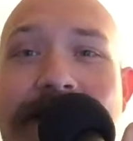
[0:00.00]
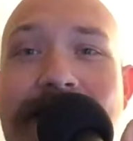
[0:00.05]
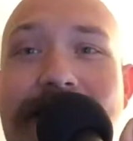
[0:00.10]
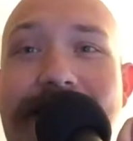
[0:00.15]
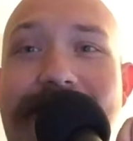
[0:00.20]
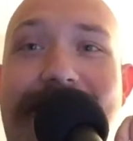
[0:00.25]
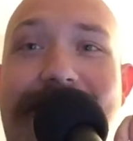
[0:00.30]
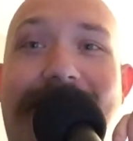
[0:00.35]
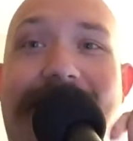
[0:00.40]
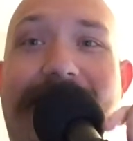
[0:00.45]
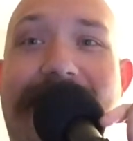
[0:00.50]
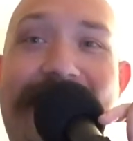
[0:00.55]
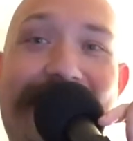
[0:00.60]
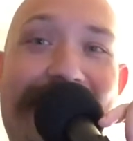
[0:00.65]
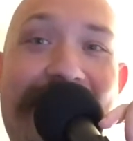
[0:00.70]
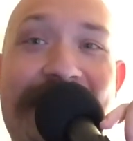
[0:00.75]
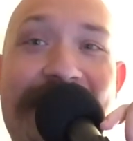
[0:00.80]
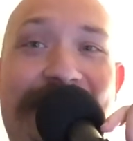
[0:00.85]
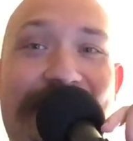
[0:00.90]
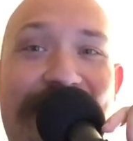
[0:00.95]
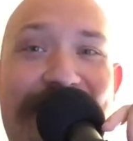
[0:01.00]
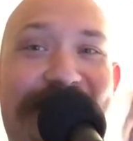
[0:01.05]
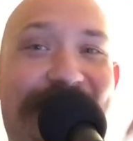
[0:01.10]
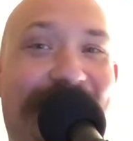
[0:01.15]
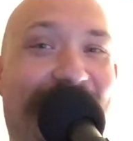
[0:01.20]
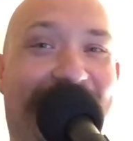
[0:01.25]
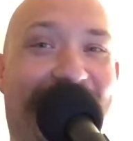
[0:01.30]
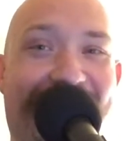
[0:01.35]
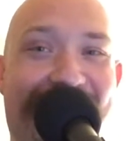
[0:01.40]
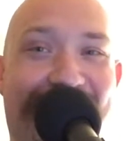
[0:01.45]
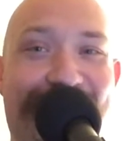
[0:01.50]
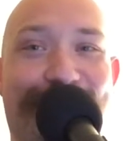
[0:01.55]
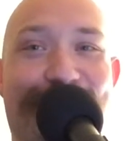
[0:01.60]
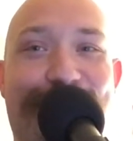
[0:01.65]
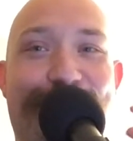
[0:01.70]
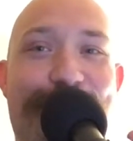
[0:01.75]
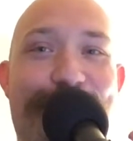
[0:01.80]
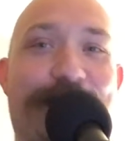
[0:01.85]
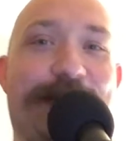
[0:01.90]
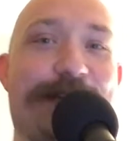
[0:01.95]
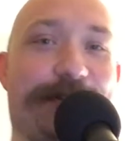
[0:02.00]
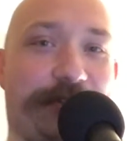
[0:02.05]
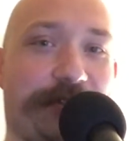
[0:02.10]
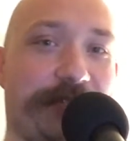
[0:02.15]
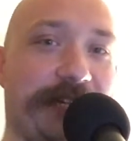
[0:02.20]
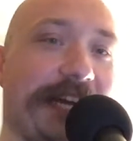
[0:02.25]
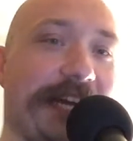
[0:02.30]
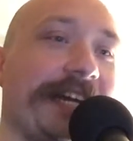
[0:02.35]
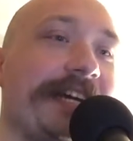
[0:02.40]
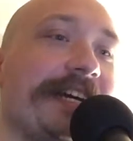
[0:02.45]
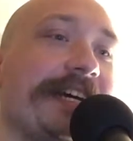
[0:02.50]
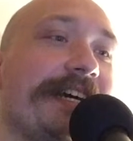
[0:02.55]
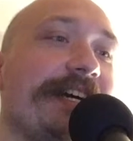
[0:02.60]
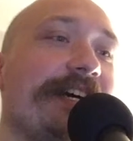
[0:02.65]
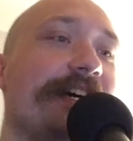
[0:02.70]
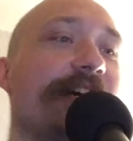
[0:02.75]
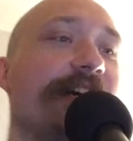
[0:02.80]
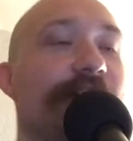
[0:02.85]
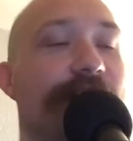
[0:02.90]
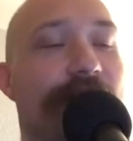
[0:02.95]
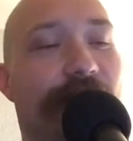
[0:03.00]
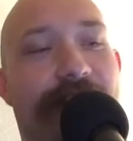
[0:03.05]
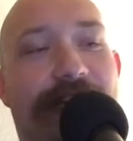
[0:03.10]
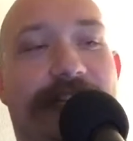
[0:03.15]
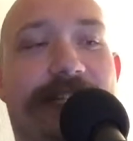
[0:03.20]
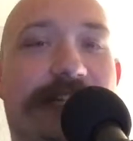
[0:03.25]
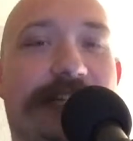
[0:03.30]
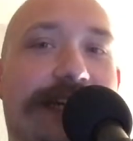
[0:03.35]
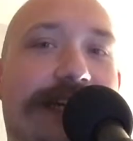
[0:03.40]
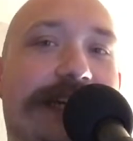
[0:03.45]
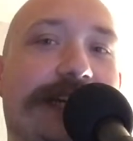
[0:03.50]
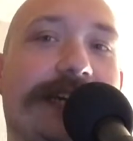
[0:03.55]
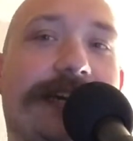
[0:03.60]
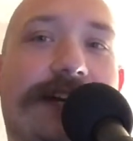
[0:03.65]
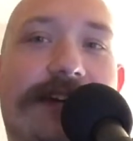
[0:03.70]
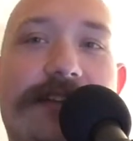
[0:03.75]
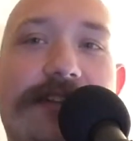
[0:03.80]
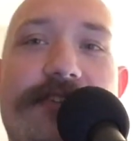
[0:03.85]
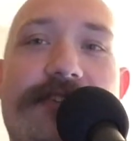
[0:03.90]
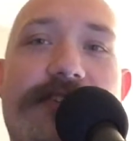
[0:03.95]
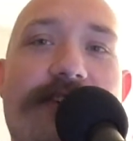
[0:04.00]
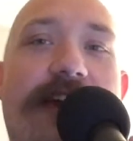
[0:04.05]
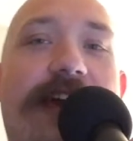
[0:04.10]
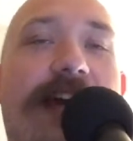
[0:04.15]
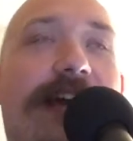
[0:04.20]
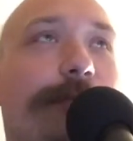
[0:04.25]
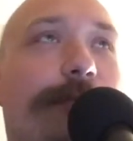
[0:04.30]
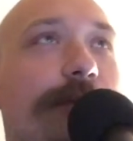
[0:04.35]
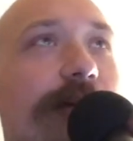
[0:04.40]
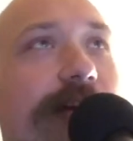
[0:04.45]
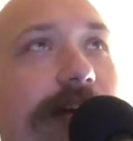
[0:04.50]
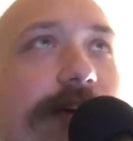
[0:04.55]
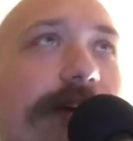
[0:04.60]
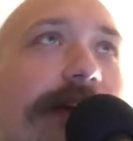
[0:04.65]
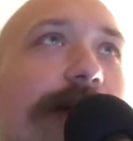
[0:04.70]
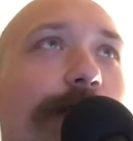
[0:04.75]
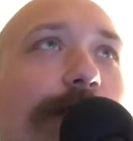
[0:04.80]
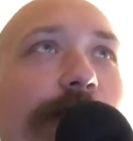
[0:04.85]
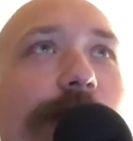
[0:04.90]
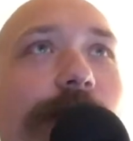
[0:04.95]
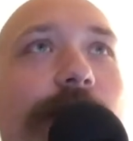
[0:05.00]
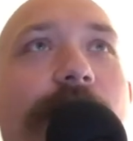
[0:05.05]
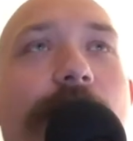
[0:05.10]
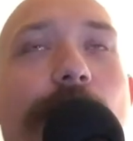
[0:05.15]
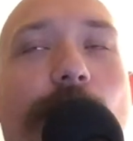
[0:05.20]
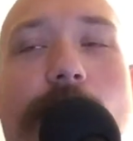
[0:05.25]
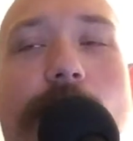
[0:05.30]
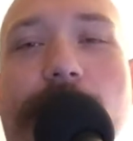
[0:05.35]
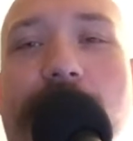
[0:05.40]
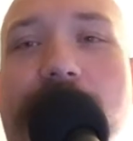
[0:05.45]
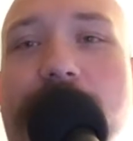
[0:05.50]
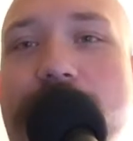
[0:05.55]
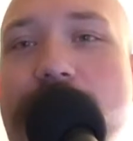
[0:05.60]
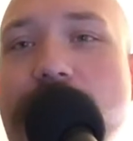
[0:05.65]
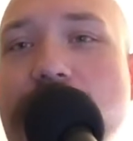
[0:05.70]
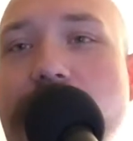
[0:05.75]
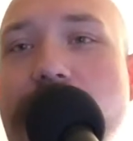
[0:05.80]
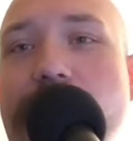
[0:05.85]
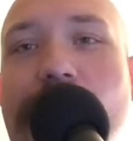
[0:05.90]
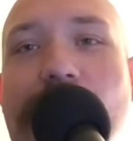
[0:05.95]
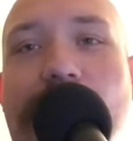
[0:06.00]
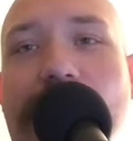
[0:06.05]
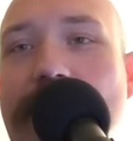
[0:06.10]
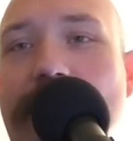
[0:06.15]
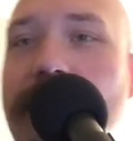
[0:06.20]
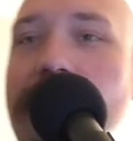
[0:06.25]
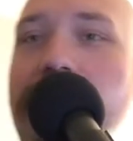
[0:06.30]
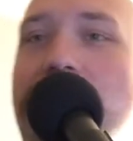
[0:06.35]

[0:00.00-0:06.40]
today, and I just thought this would be interesting. So I click on the thing. I'm like, okay, what do they want me to do to